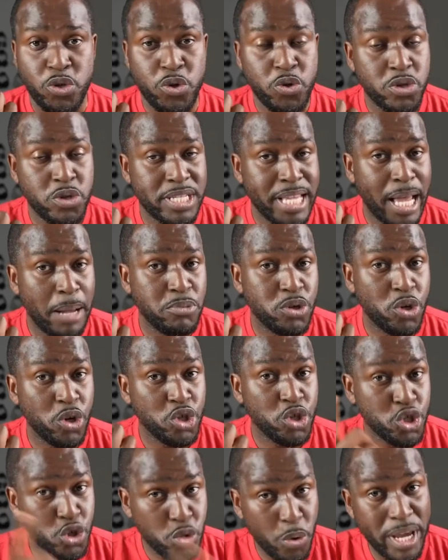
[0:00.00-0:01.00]
use
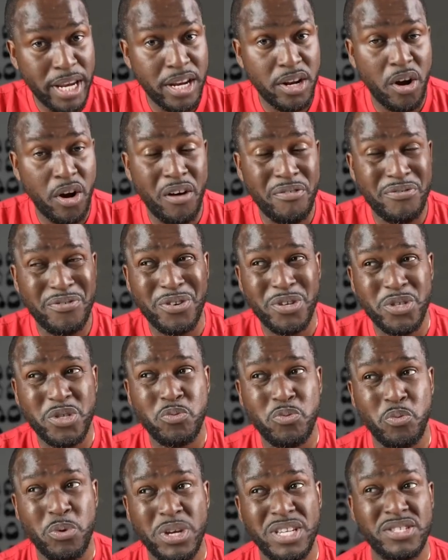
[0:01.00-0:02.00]
Samsung's trade-in
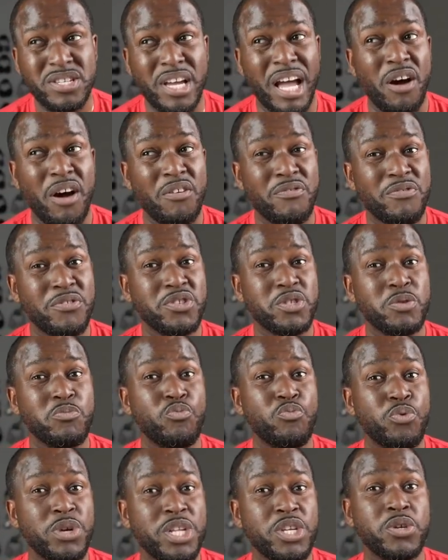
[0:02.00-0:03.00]
offers, which offer
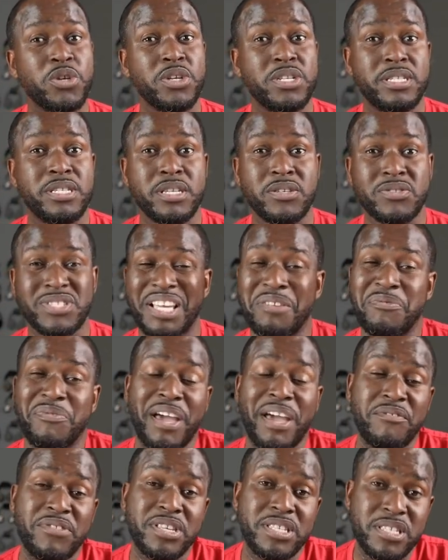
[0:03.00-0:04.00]
some really good deals. And if
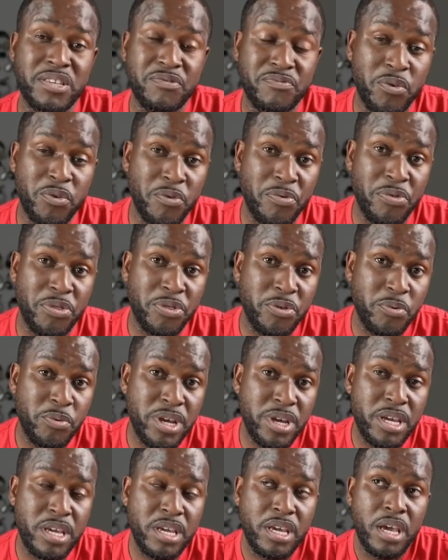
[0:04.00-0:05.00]
you have a Z Fold
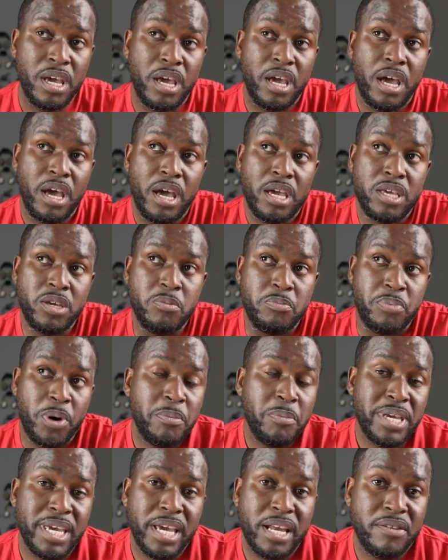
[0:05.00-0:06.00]
3, you
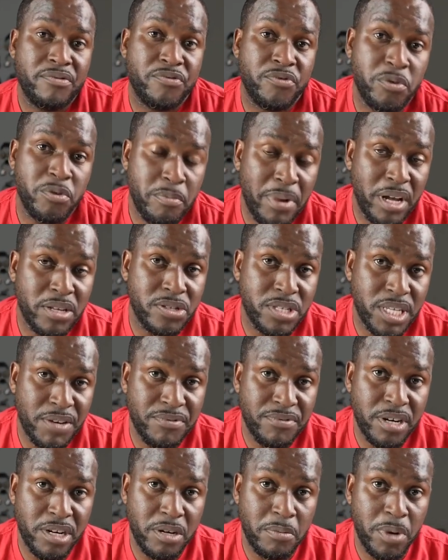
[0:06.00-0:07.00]
probably get it for about
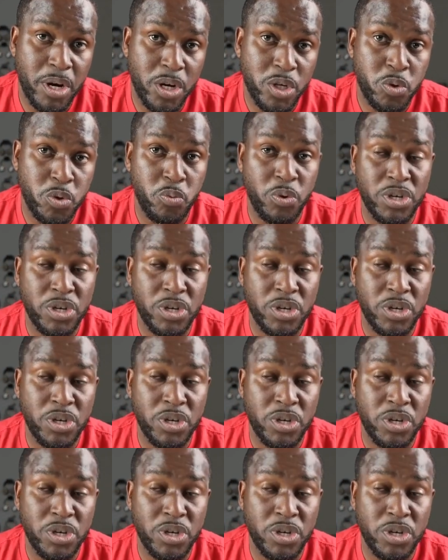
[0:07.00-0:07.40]
$700,